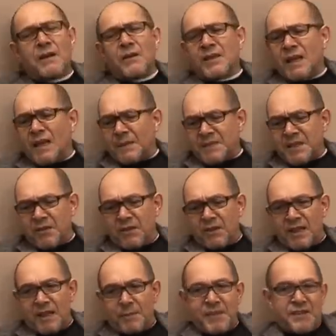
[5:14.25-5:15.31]
Oh, yeah,
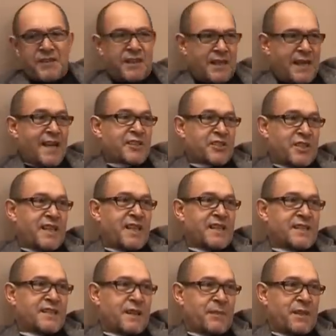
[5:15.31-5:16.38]
absolutely. I mean, the collection
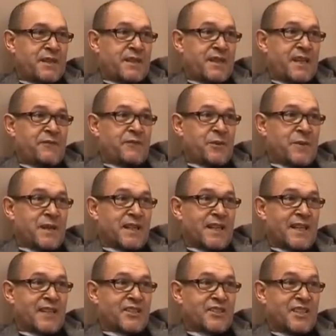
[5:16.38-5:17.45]
is, I mean, the evening wear
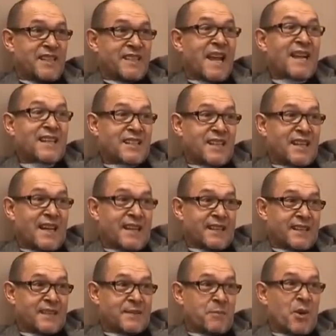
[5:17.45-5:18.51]
collection is actually
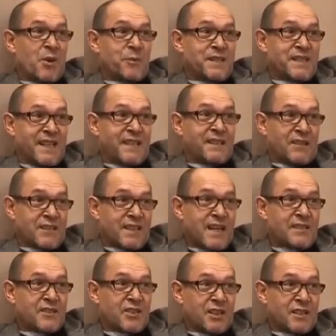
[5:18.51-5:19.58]
at this moment in Los
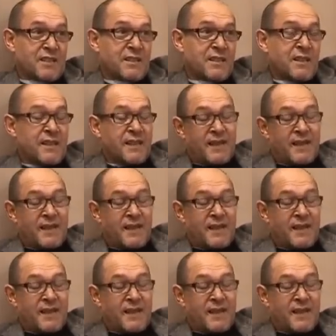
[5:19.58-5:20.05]
Angeles.